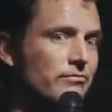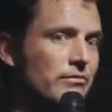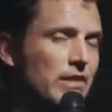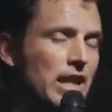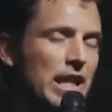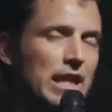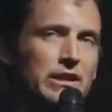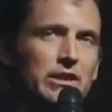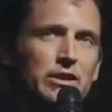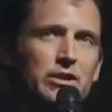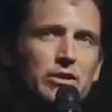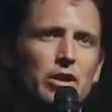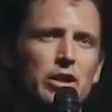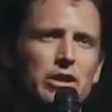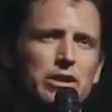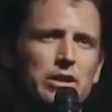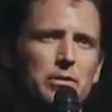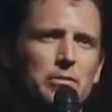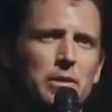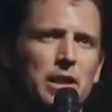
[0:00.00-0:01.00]
And he just
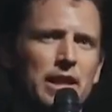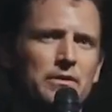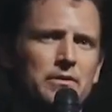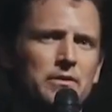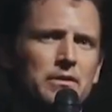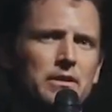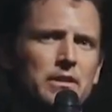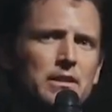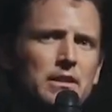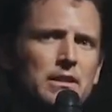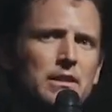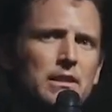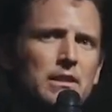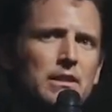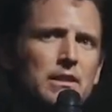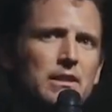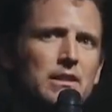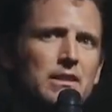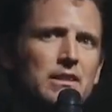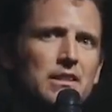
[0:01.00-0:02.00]
looks at me.
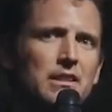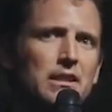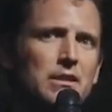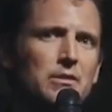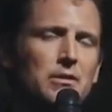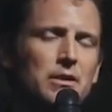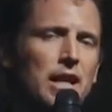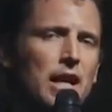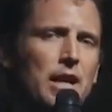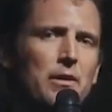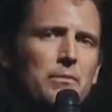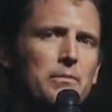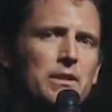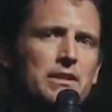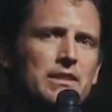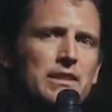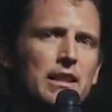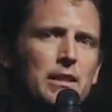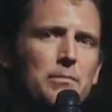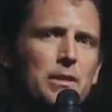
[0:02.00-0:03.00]
And without
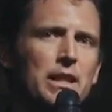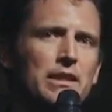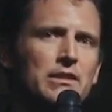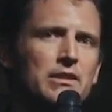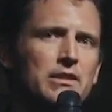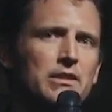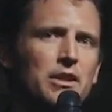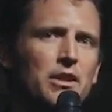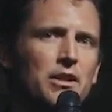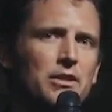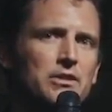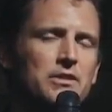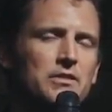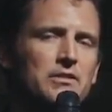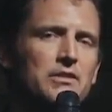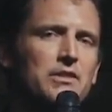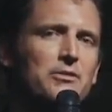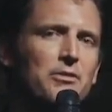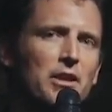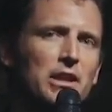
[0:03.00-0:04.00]
missing a beat, he just goes,
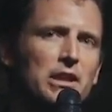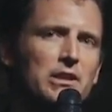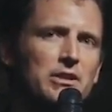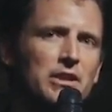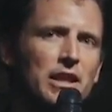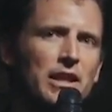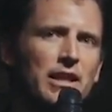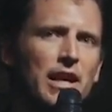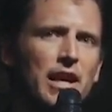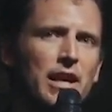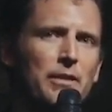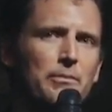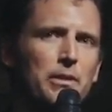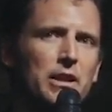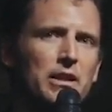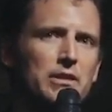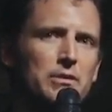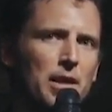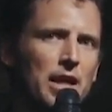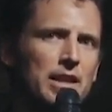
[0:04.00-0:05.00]
It's funny you say that
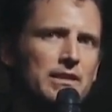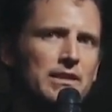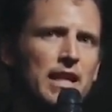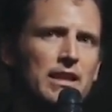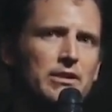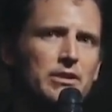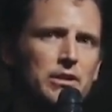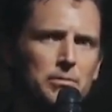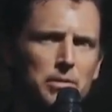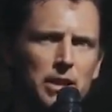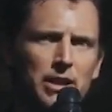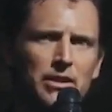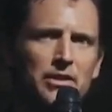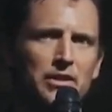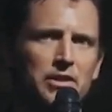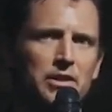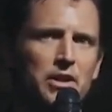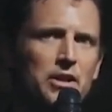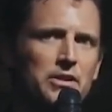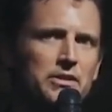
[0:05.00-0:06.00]
because mine's actually bigger
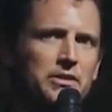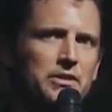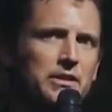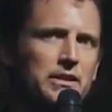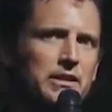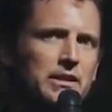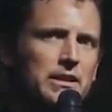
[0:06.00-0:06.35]
than yours.